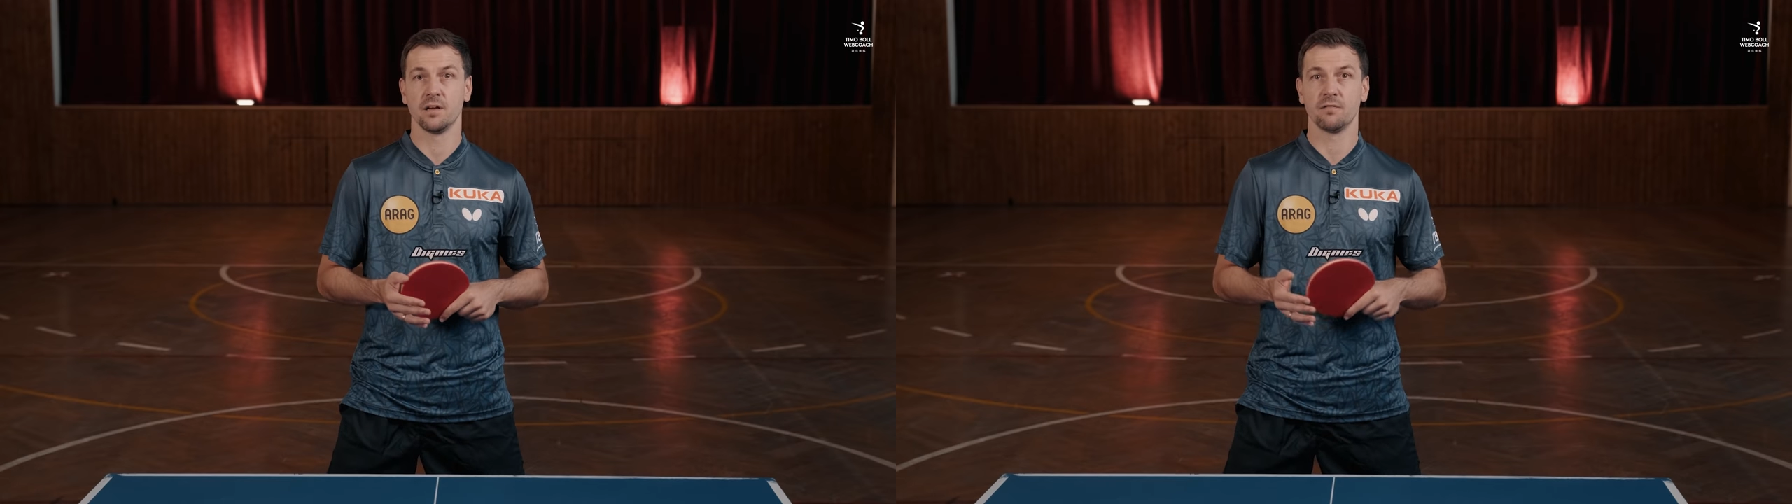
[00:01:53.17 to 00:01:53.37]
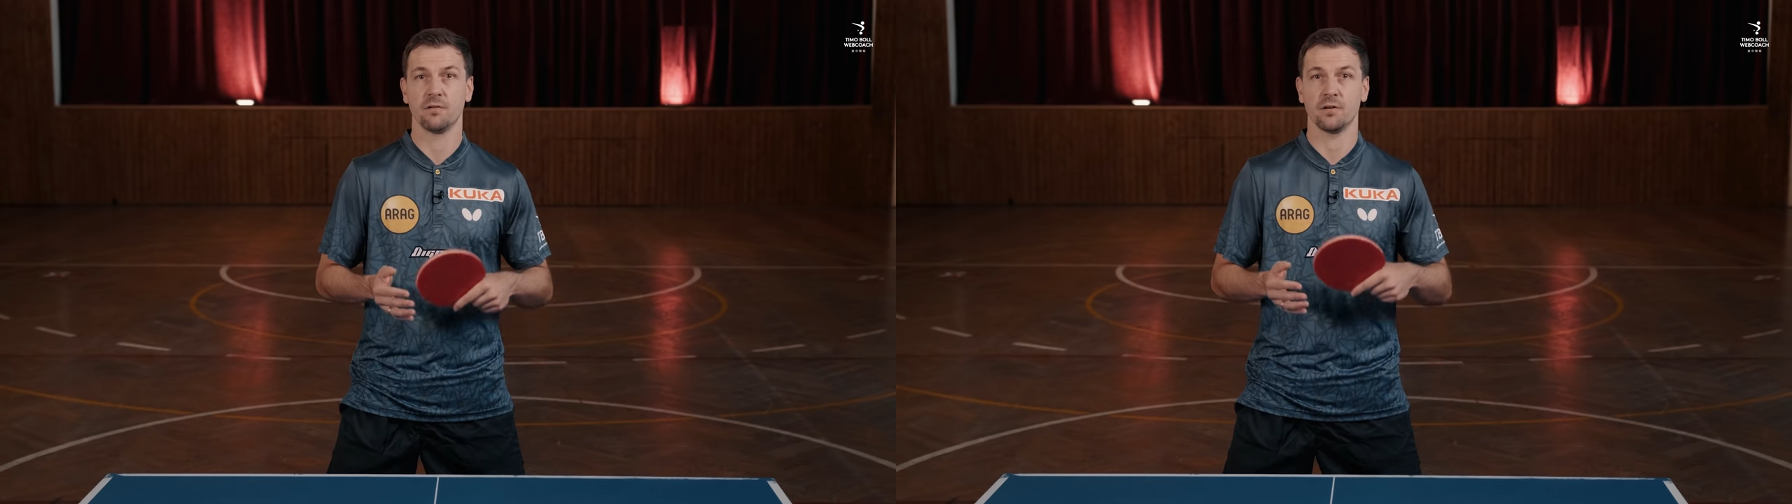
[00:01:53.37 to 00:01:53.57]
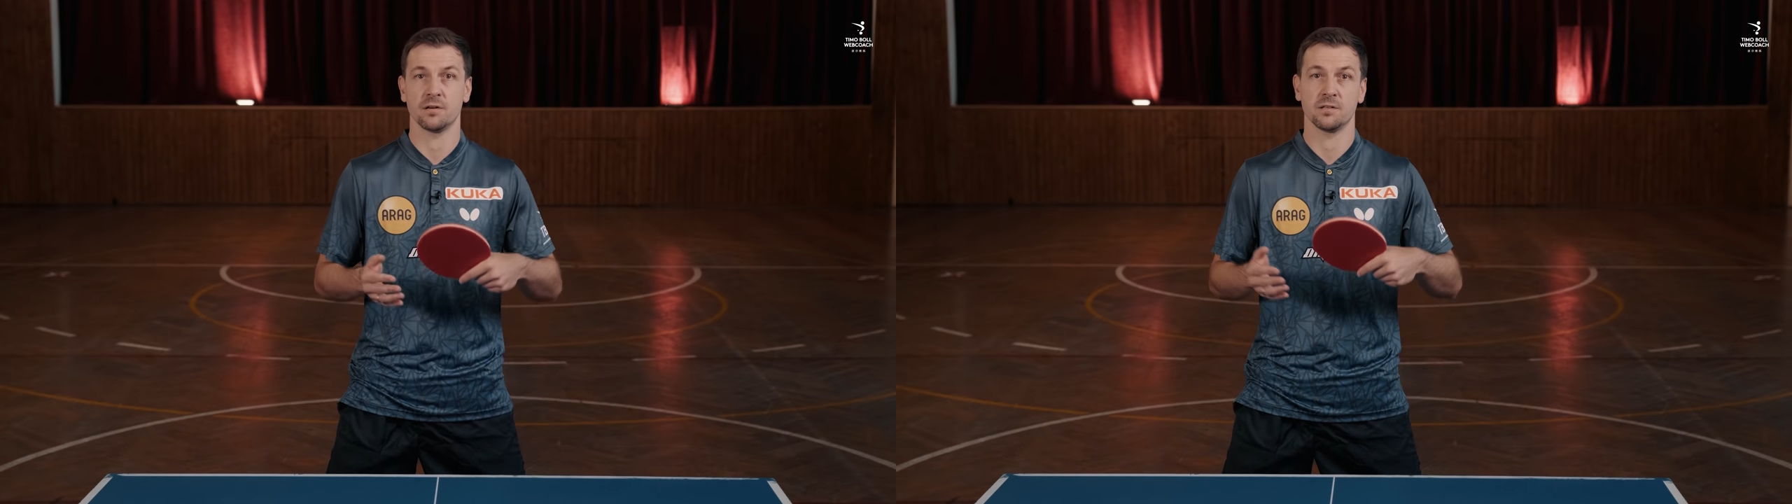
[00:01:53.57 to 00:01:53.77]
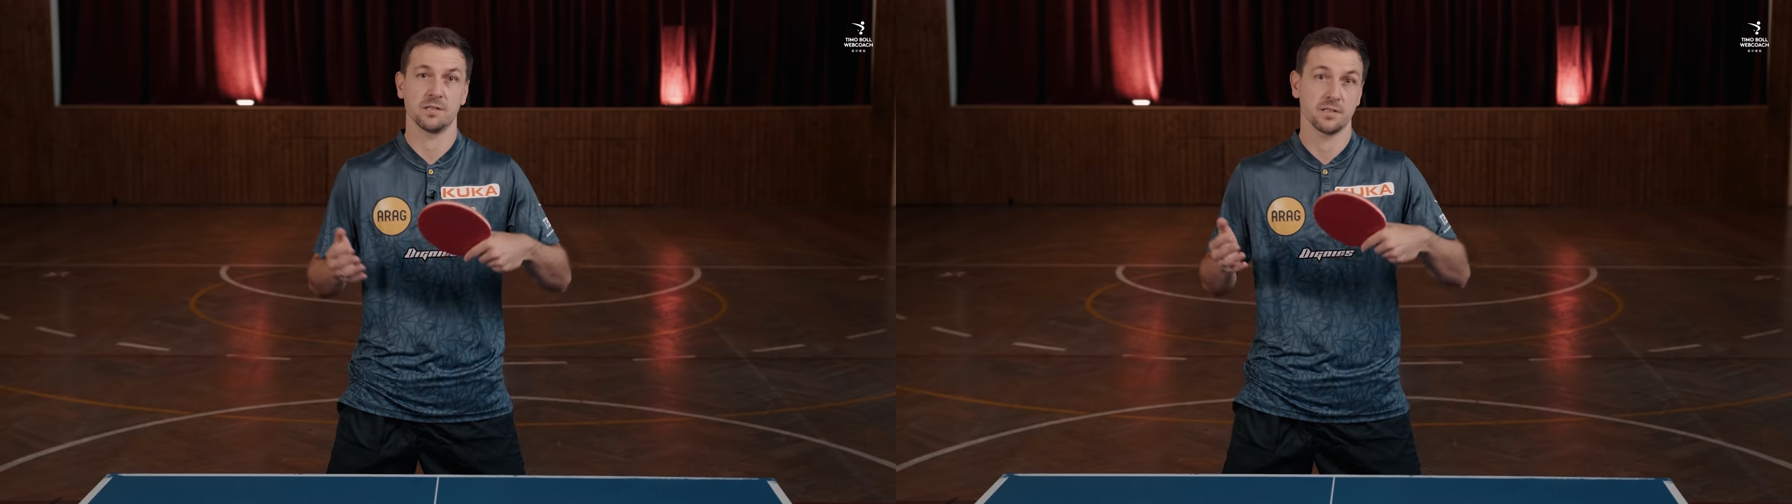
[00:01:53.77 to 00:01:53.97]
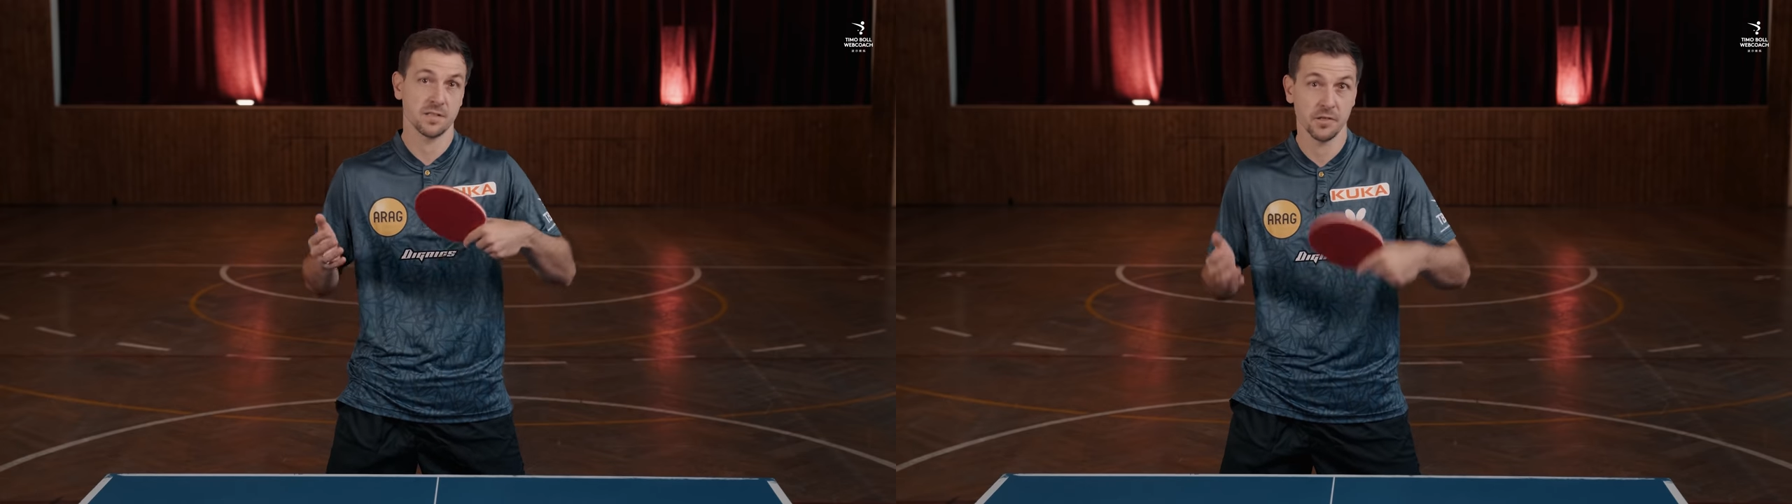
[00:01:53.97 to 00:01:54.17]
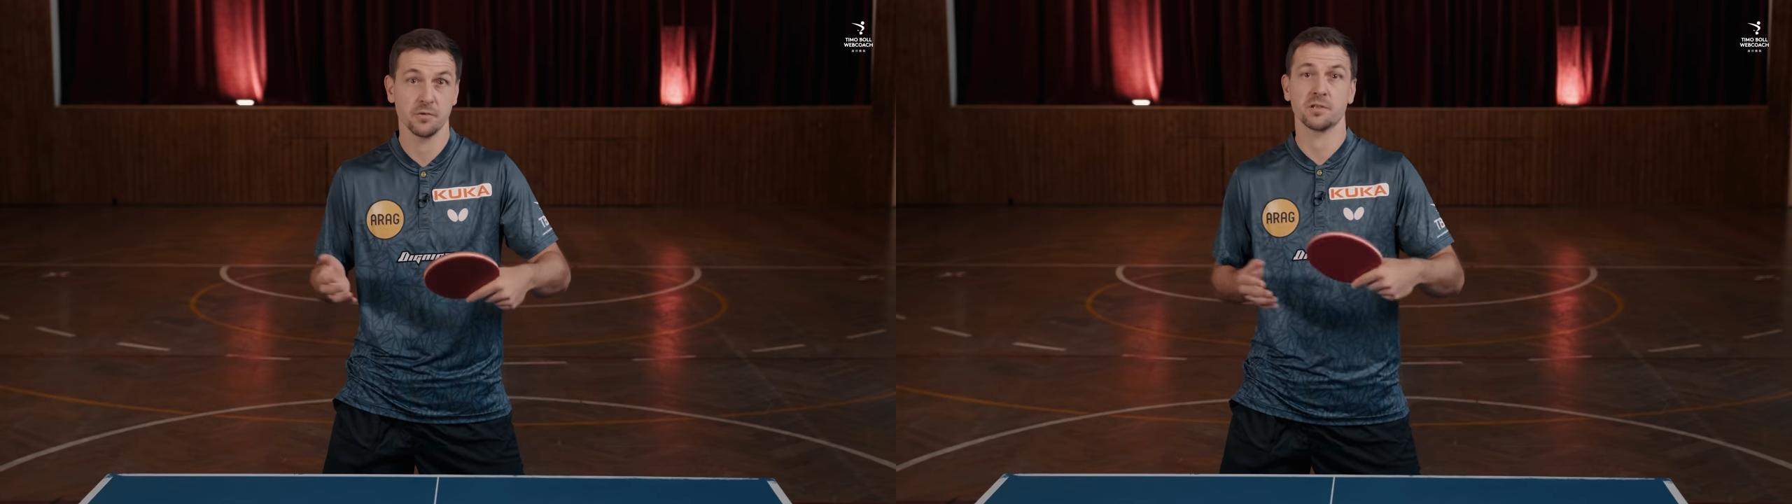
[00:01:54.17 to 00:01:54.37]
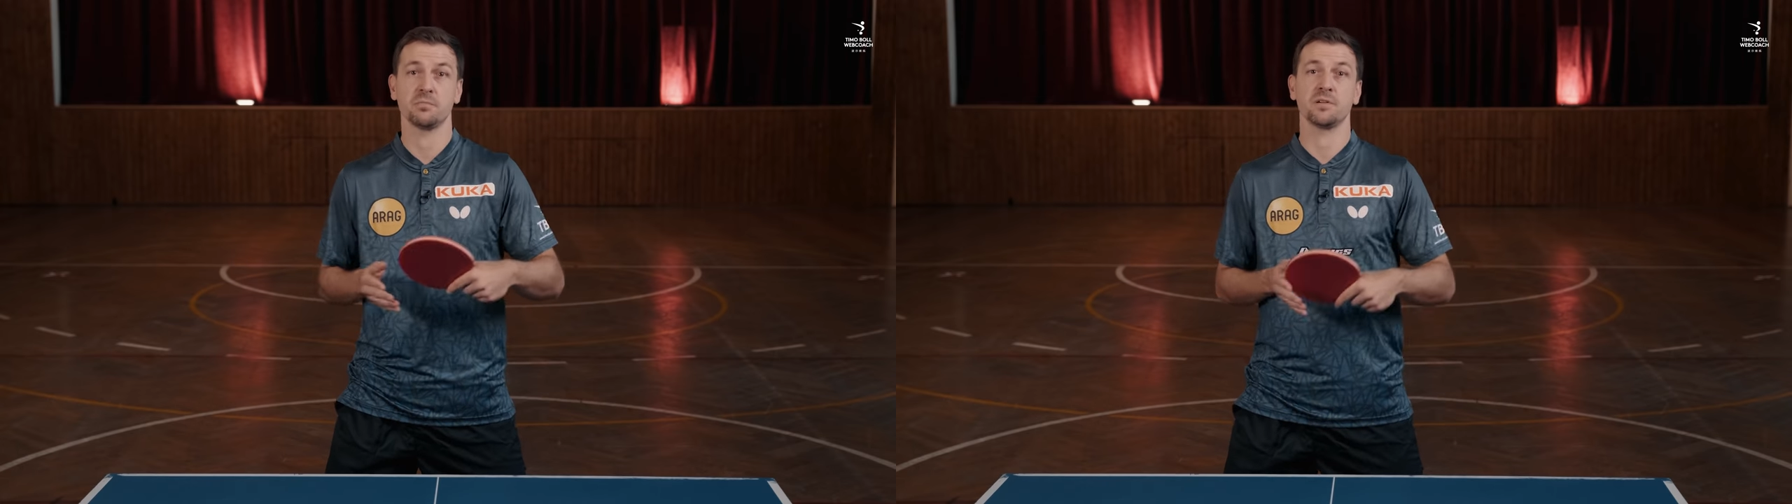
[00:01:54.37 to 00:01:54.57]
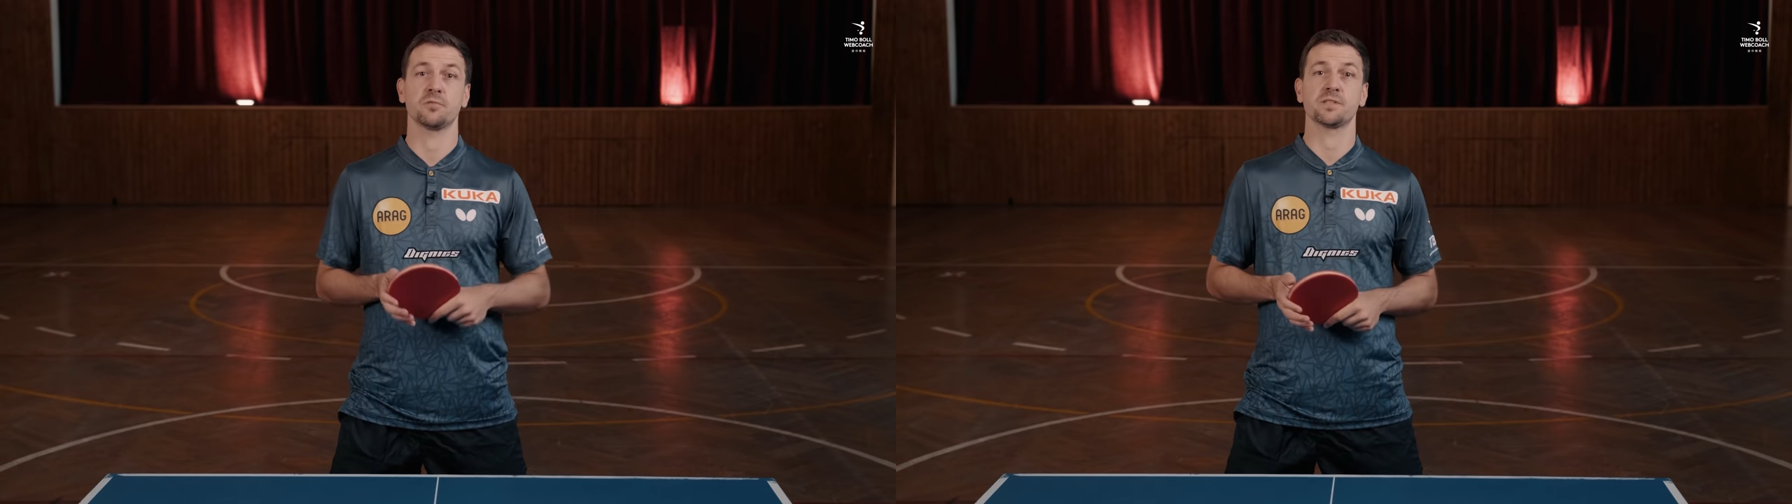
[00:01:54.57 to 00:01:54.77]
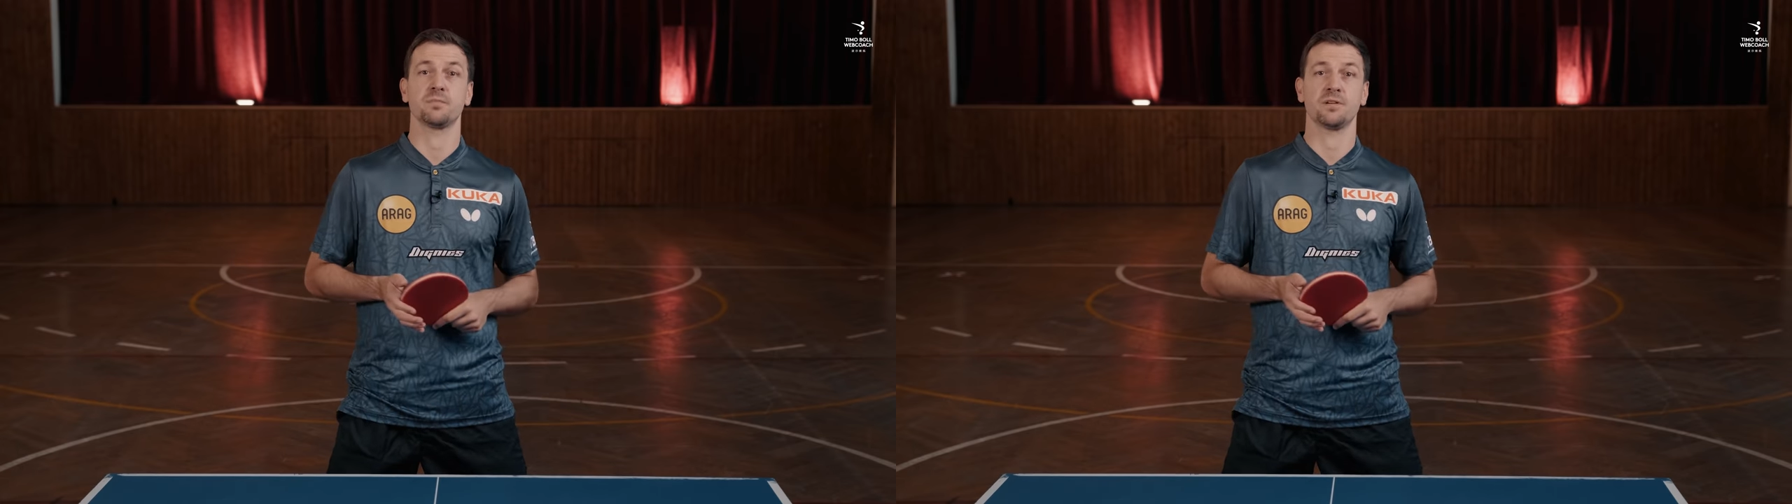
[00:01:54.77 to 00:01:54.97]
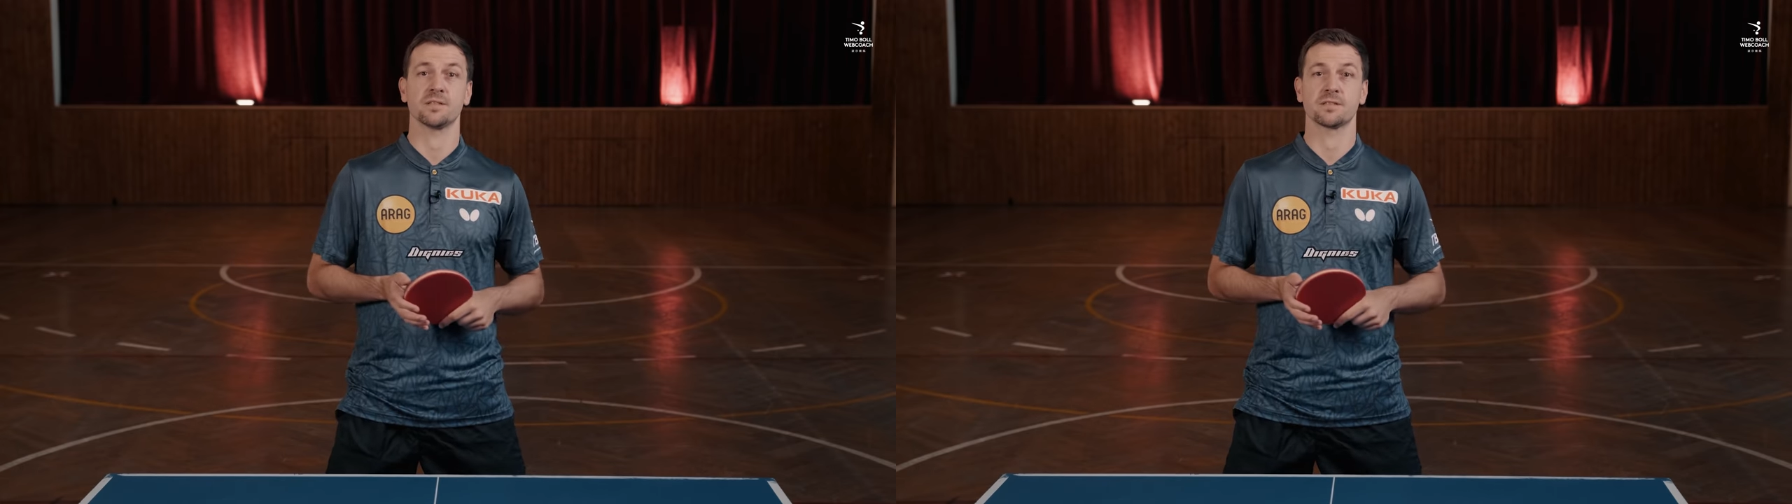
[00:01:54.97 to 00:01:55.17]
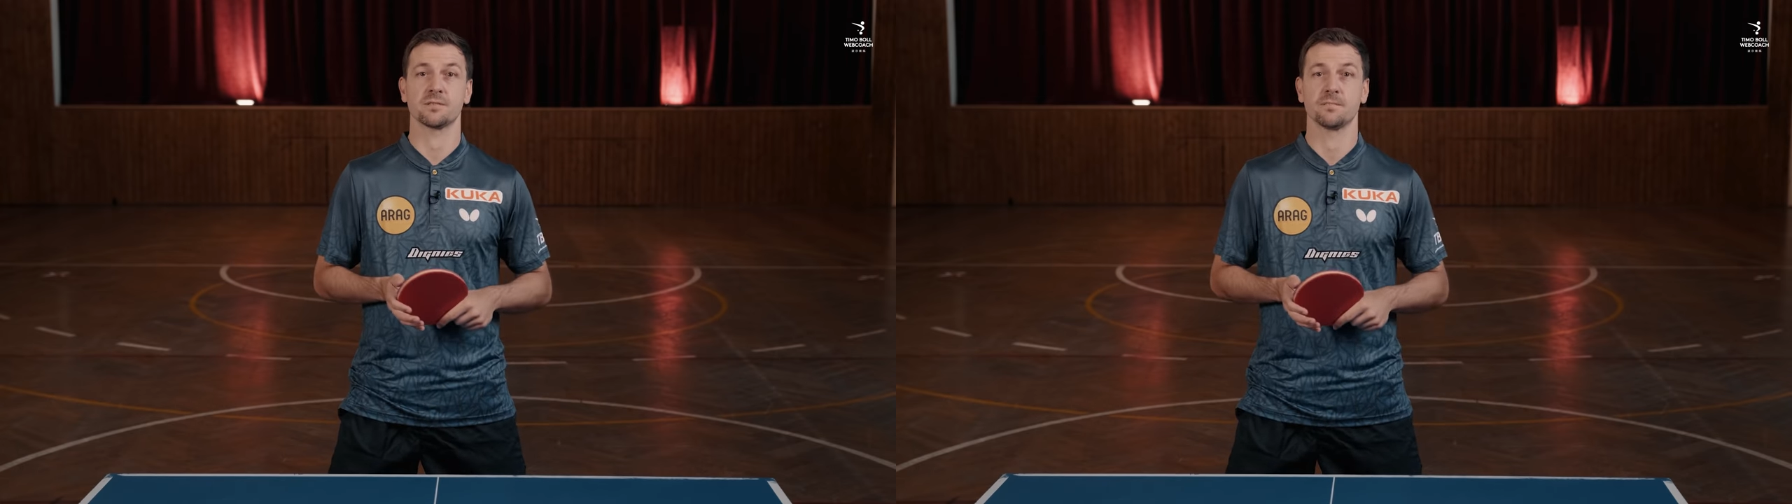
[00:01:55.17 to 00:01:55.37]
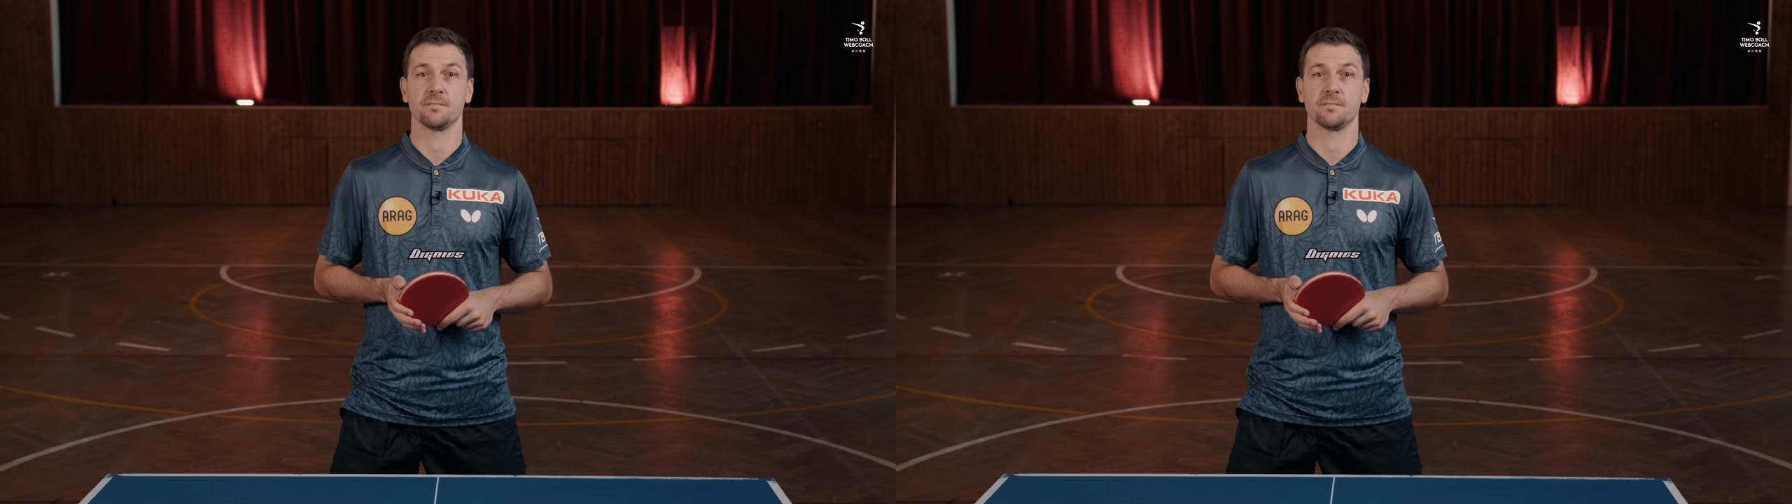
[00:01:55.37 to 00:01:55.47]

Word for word: for a suitable response.